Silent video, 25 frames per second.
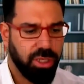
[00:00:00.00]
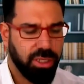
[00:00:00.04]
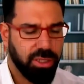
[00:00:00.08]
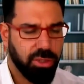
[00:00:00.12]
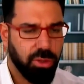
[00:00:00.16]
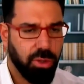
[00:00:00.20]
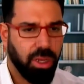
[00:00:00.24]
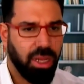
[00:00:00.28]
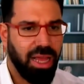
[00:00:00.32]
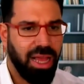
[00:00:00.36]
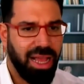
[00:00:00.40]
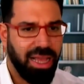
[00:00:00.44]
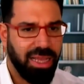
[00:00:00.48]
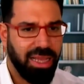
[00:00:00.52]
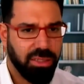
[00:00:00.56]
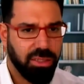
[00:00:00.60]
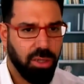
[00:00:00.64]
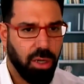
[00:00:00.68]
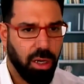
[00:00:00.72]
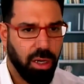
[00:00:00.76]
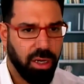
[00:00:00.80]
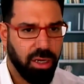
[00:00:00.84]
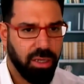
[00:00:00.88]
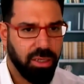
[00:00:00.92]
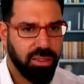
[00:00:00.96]
Israel
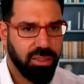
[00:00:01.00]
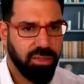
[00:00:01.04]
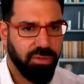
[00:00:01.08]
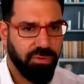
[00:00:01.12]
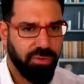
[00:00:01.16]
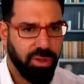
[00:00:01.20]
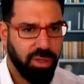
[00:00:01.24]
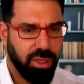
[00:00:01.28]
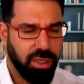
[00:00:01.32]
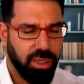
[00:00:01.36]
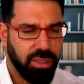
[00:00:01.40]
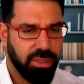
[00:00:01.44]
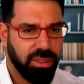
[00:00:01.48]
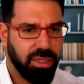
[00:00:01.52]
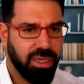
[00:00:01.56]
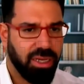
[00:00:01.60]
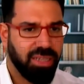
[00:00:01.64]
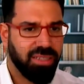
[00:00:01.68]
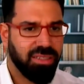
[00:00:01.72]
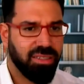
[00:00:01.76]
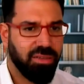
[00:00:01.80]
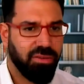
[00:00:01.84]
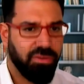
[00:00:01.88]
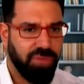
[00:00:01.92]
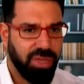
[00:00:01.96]
has targeted civilians,
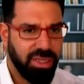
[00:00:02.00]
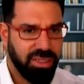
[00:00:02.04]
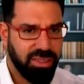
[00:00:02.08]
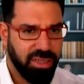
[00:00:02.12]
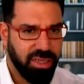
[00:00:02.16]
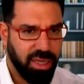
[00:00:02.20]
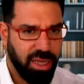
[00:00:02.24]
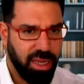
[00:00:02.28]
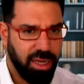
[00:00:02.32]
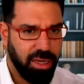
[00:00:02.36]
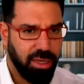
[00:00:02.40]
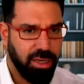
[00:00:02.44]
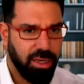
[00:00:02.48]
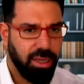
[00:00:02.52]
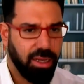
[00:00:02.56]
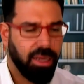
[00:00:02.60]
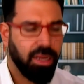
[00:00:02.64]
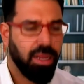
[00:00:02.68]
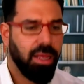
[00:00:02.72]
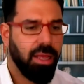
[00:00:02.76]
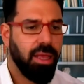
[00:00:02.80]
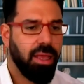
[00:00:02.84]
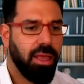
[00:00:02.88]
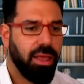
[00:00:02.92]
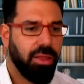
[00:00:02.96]
it has investigated
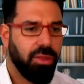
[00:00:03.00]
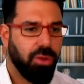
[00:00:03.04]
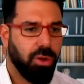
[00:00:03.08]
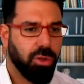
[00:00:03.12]
it.